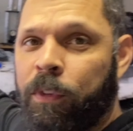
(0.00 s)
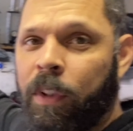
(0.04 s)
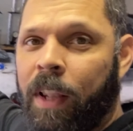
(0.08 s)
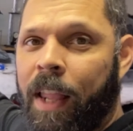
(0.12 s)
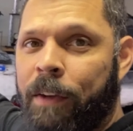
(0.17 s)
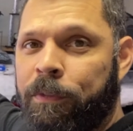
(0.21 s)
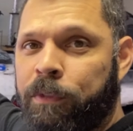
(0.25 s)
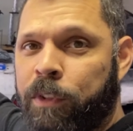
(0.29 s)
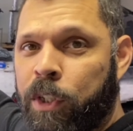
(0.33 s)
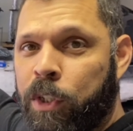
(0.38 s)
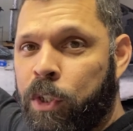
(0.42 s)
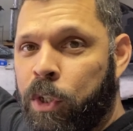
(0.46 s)

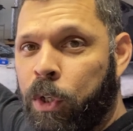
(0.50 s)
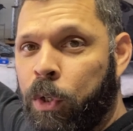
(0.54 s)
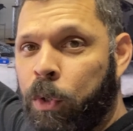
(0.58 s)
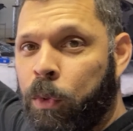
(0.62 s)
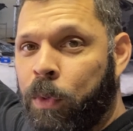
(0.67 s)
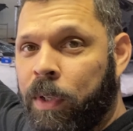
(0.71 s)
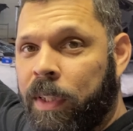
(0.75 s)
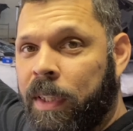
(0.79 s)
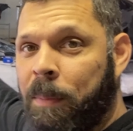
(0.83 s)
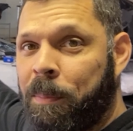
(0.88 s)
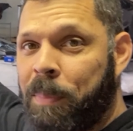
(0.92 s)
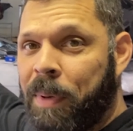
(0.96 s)
left to do
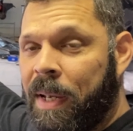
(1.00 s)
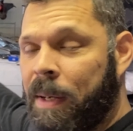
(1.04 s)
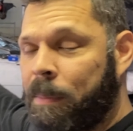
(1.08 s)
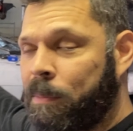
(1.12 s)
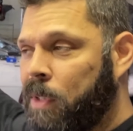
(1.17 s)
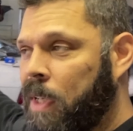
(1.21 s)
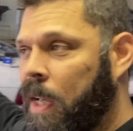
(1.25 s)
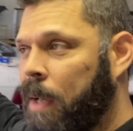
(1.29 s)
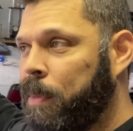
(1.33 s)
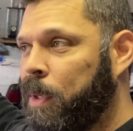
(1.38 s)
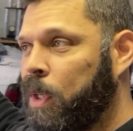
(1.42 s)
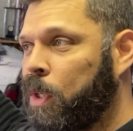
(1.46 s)
with the
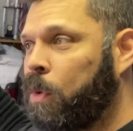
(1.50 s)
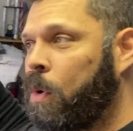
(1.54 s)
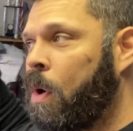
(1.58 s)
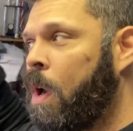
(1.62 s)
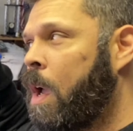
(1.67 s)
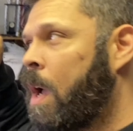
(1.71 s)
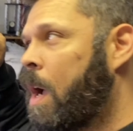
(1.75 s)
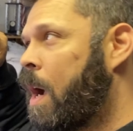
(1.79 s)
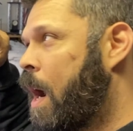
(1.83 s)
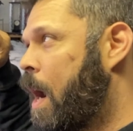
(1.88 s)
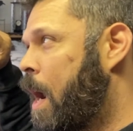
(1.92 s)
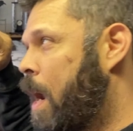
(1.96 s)
BMW.
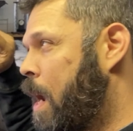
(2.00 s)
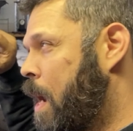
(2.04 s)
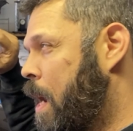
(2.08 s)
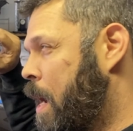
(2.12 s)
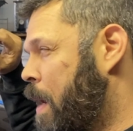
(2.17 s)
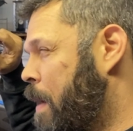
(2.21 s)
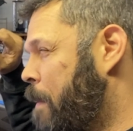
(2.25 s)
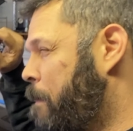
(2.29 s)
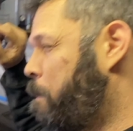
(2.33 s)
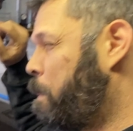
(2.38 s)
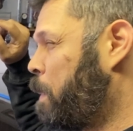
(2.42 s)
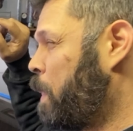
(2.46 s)

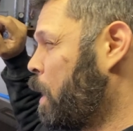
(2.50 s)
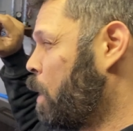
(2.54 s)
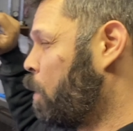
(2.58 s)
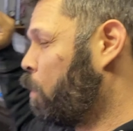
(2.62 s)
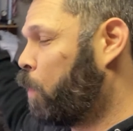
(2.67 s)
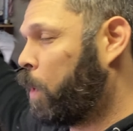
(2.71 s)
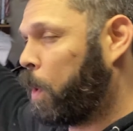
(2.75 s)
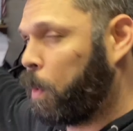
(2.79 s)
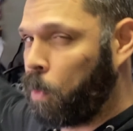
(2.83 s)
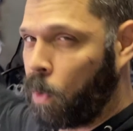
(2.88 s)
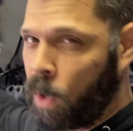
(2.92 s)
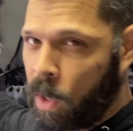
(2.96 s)
Um,
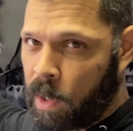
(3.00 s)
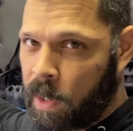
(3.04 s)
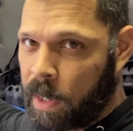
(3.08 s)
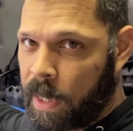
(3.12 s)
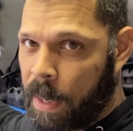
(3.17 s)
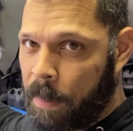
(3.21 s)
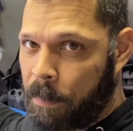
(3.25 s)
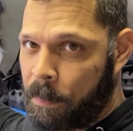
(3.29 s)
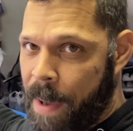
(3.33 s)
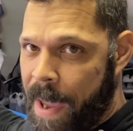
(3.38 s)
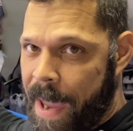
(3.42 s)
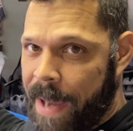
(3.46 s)
we will
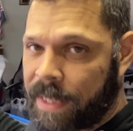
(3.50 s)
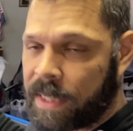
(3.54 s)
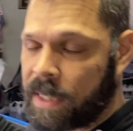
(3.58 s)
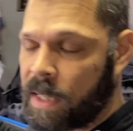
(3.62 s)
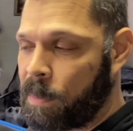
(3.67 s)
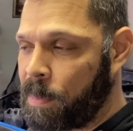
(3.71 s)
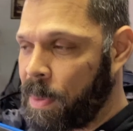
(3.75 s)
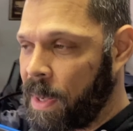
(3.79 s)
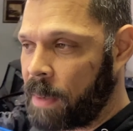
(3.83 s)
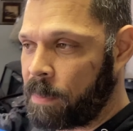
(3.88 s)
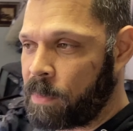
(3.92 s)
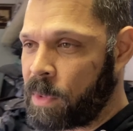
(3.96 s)
get back to the
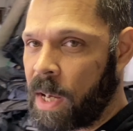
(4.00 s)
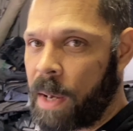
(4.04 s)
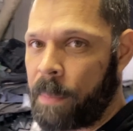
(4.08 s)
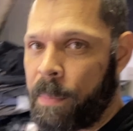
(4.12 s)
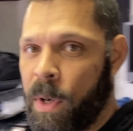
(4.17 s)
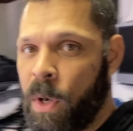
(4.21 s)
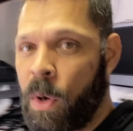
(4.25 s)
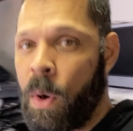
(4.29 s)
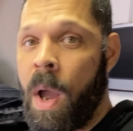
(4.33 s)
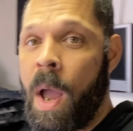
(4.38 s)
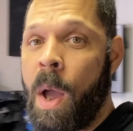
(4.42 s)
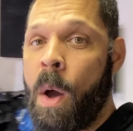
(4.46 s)

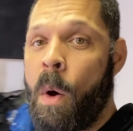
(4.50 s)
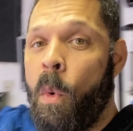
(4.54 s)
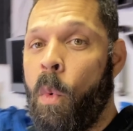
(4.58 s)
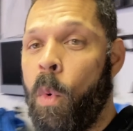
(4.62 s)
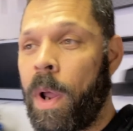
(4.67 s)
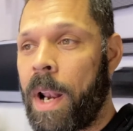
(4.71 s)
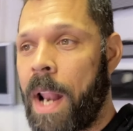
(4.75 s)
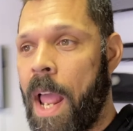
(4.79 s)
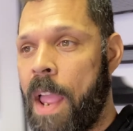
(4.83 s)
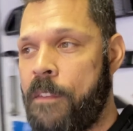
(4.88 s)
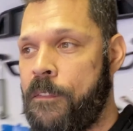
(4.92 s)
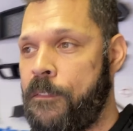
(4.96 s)
BMW.
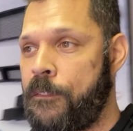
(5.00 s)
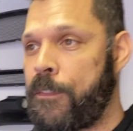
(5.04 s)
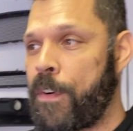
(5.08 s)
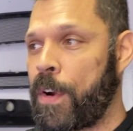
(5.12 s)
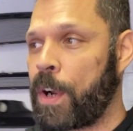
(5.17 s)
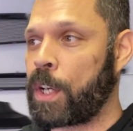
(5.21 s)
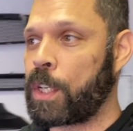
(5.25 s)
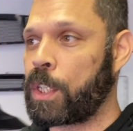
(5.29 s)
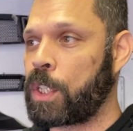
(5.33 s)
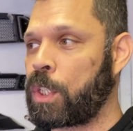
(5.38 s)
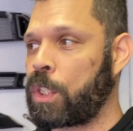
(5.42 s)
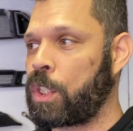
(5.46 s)
When I
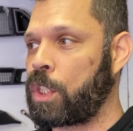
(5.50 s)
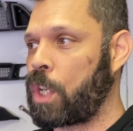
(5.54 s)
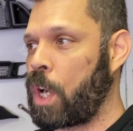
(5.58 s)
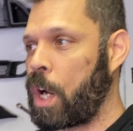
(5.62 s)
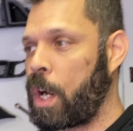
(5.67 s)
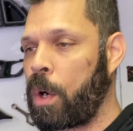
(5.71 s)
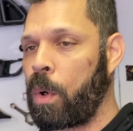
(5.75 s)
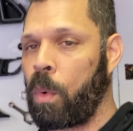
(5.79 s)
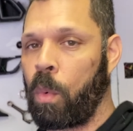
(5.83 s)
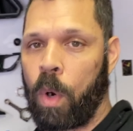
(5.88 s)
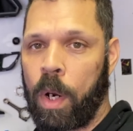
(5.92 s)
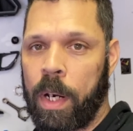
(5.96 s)
first
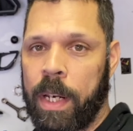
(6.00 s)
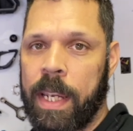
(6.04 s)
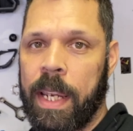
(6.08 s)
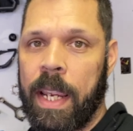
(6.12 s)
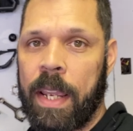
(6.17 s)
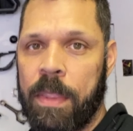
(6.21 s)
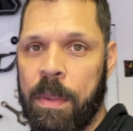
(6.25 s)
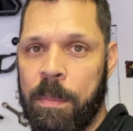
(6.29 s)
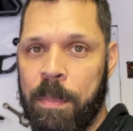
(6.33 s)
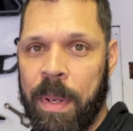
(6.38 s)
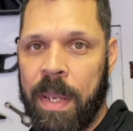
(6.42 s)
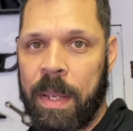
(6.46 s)
started working
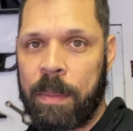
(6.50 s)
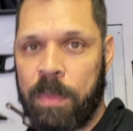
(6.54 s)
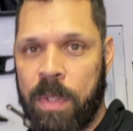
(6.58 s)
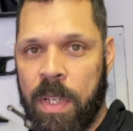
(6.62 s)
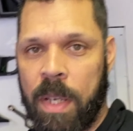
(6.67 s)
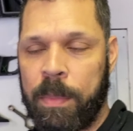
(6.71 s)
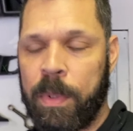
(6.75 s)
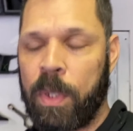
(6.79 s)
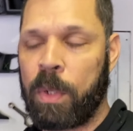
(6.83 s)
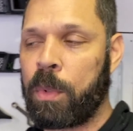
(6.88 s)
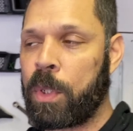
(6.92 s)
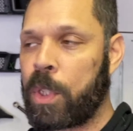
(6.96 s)
on the
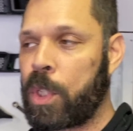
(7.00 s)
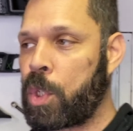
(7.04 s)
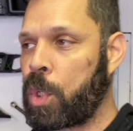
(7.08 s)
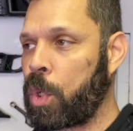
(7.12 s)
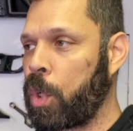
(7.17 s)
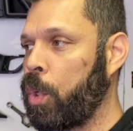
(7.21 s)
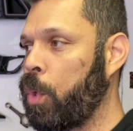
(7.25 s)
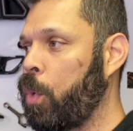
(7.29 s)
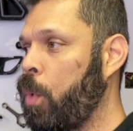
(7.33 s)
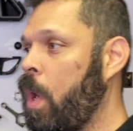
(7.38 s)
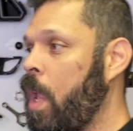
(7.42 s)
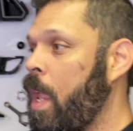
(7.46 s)
BMW with
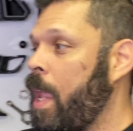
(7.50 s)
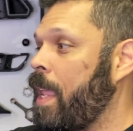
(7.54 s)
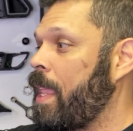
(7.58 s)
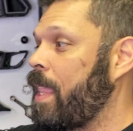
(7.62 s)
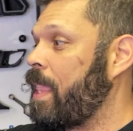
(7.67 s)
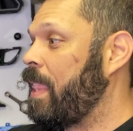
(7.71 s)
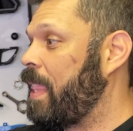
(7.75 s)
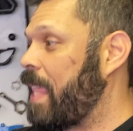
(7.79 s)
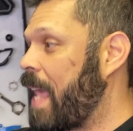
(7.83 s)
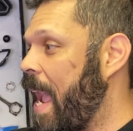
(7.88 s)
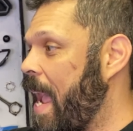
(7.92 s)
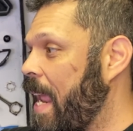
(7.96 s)
Drew,
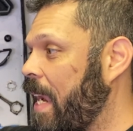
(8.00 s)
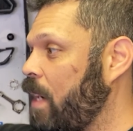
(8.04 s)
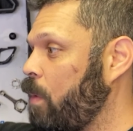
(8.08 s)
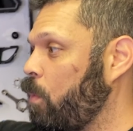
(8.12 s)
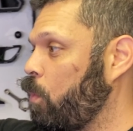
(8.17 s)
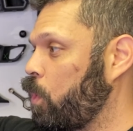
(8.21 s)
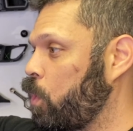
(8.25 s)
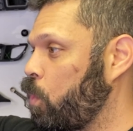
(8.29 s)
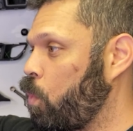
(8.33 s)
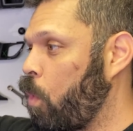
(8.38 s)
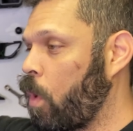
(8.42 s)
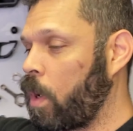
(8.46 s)
that
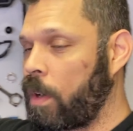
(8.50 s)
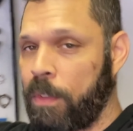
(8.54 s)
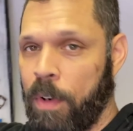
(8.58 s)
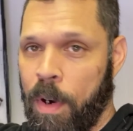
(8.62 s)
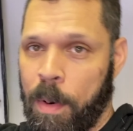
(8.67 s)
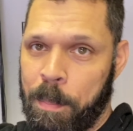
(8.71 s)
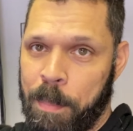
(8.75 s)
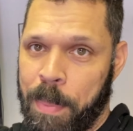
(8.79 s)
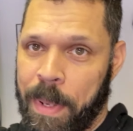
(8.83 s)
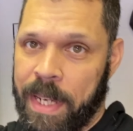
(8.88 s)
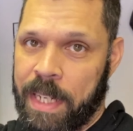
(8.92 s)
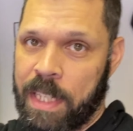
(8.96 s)
was one of our
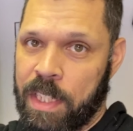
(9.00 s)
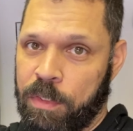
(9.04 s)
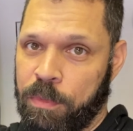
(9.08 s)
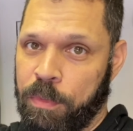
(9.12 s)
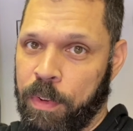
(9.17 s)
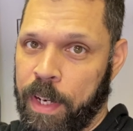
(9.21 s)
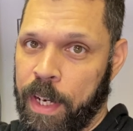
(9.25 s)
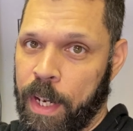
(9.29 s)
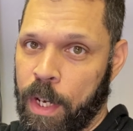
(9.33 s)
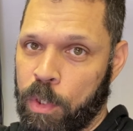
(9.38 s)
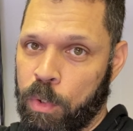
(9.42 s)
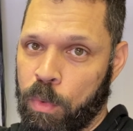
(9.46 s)
biggest
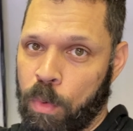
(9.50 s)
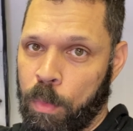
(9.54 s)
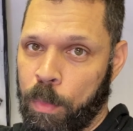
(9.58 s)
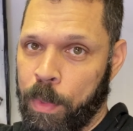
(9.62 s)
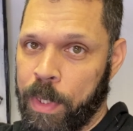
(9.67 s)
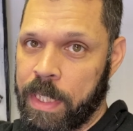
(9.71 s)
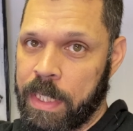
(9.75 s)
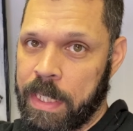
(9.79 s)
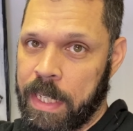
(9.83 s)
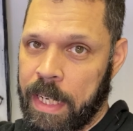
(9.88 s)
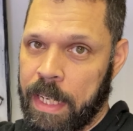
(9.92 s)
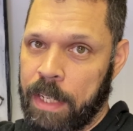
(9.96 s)
videos when we
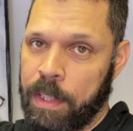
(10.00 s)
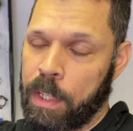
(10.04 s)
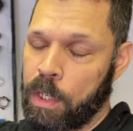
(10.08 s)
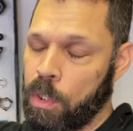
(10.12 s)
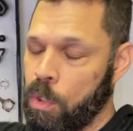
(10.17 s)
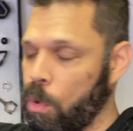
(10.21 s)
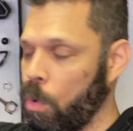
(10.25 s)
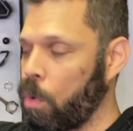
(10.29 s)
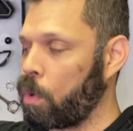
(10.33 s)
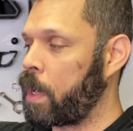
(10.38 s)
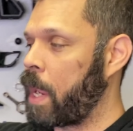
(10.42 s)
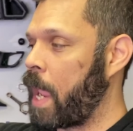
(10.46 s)
did the
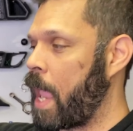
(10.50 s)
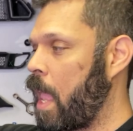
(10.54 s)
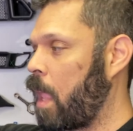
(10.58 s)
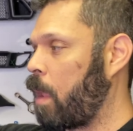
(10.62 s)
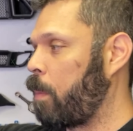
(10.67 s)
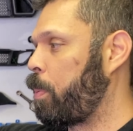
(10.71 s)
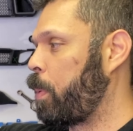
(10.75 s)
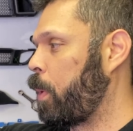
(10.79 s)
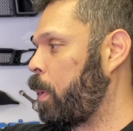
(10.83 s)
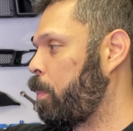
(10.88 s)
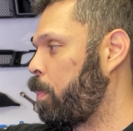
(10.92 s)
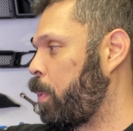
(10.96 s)
dual
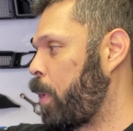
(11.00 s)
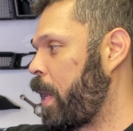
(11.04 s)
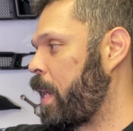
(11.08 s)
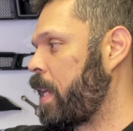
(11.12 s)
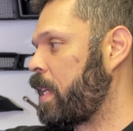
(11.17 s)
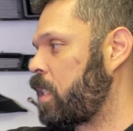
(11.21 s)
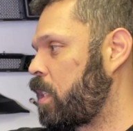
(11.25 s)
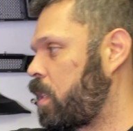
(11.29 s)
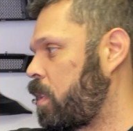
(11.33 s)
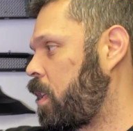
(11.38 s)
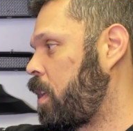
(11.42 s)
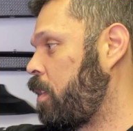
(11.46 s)
caliper
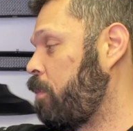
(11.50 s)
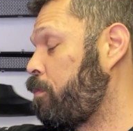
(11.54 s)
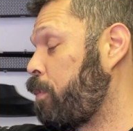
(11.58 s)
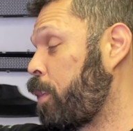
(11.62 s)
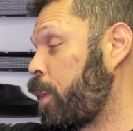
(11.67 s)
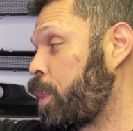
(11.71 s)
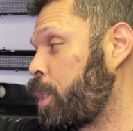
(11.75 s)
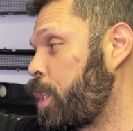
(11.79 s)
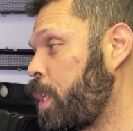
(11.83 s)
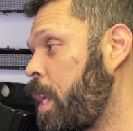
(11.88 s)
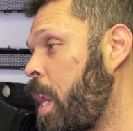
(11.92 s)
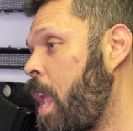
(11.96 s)
brakes
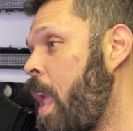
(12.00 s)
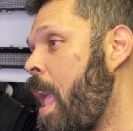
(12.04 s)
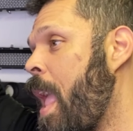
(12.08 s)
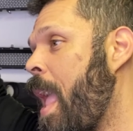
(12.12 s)
conversion.